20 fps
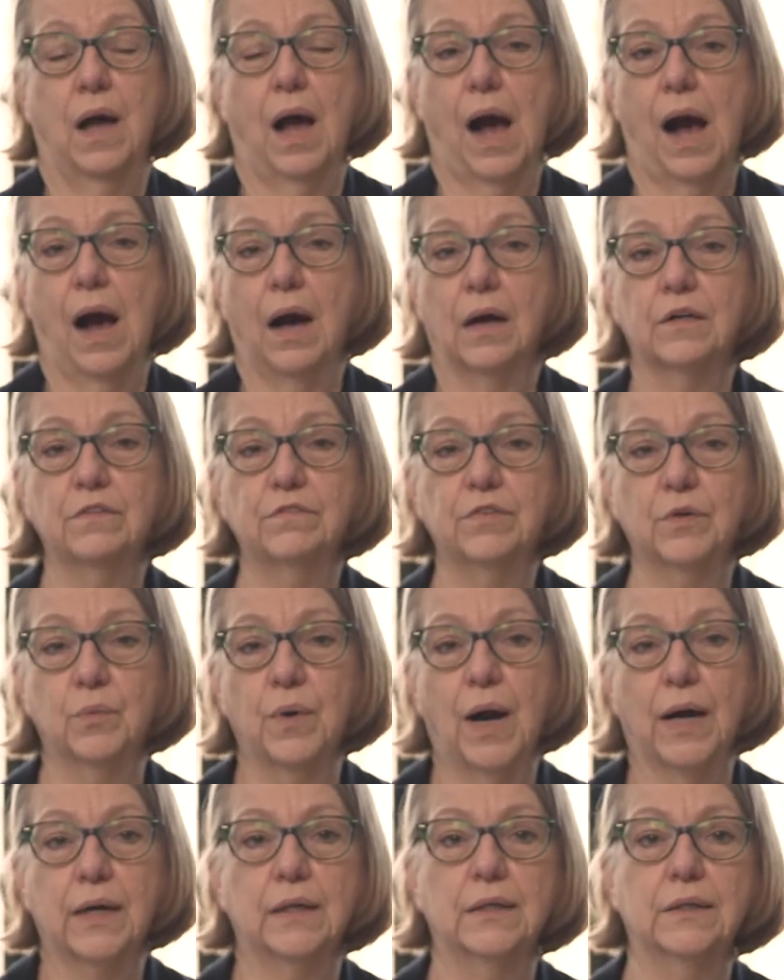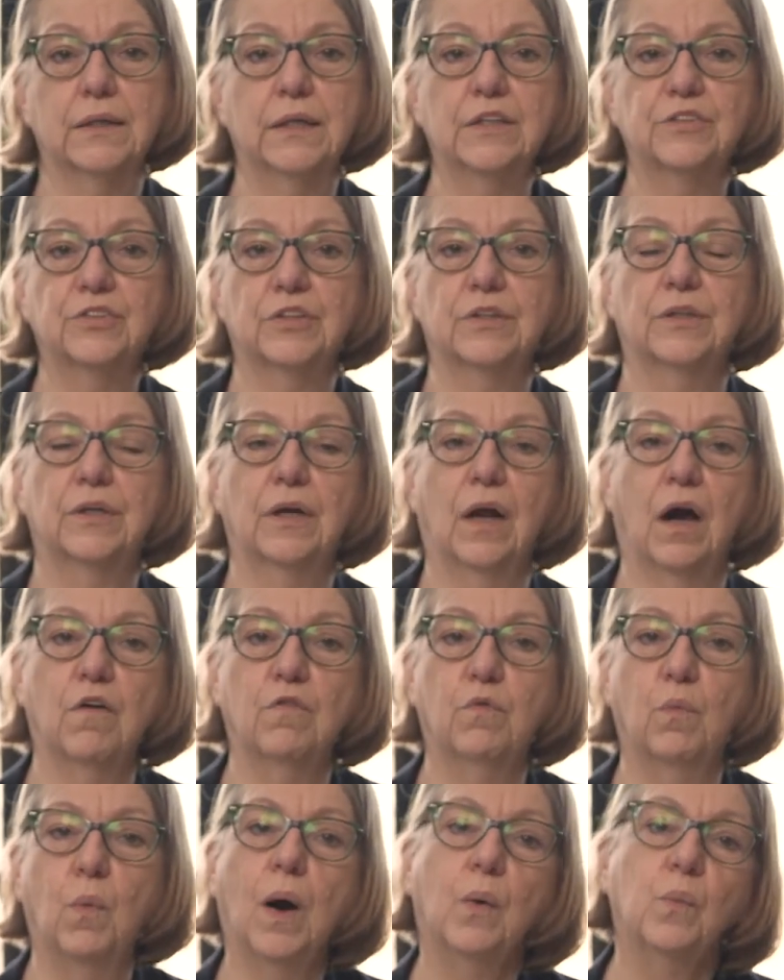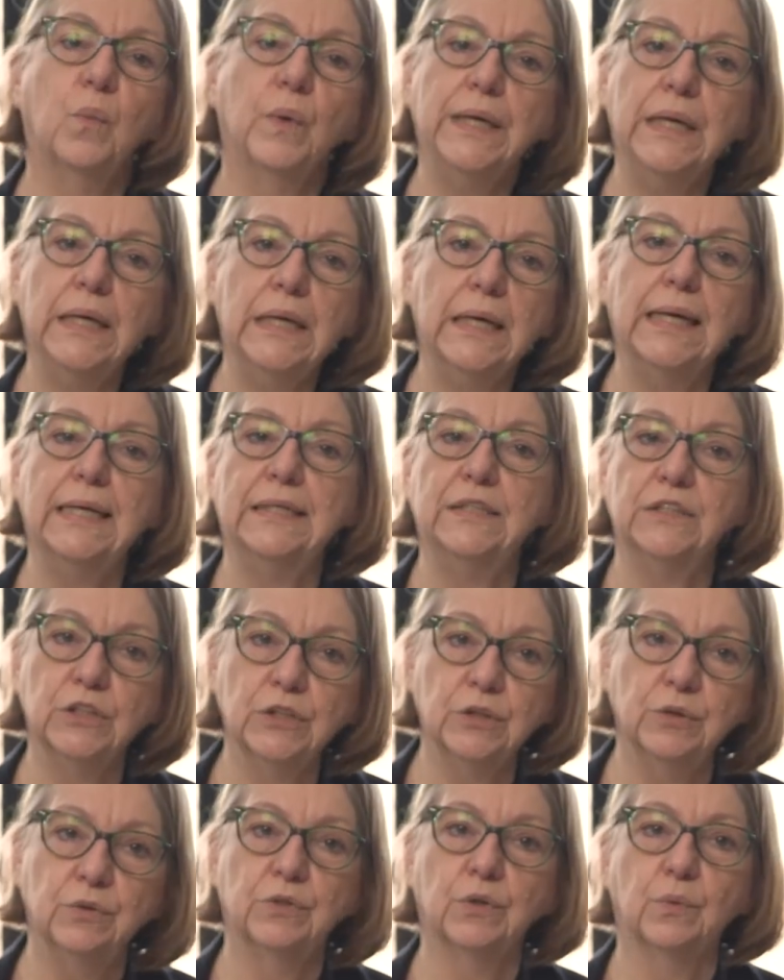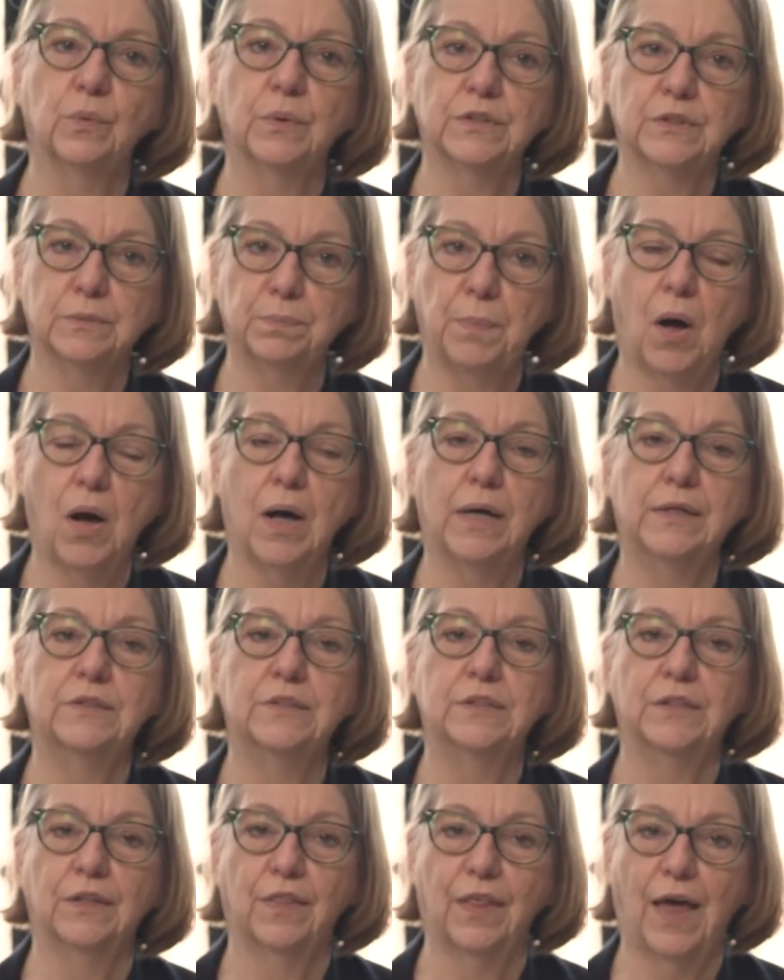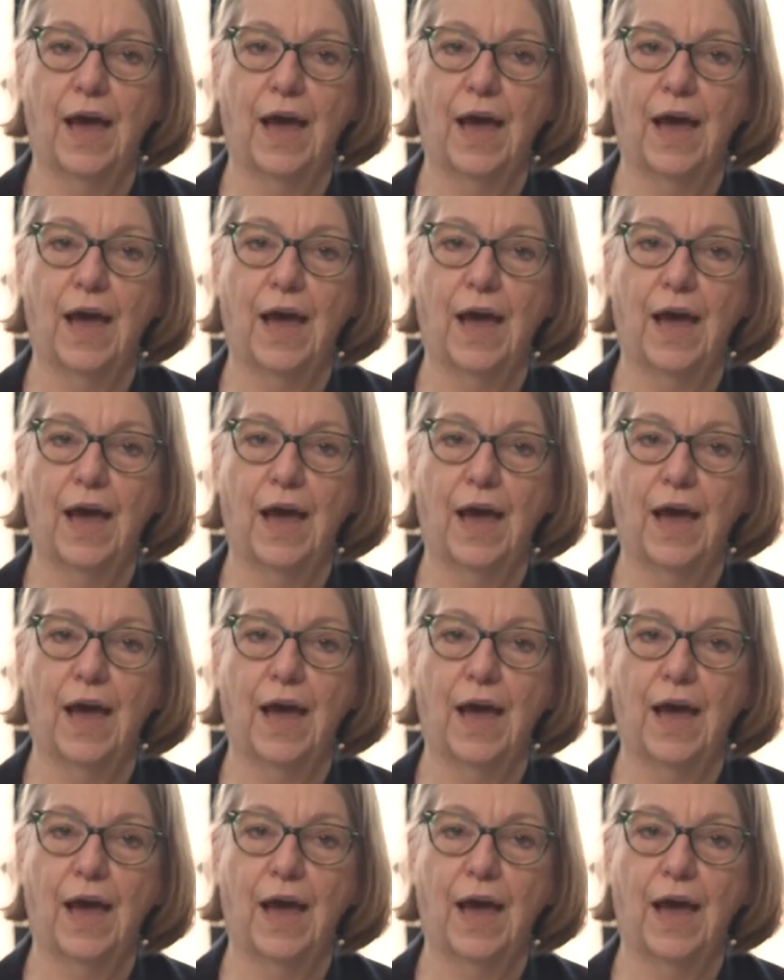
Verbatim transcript: out of a recognition of what we can do to respond to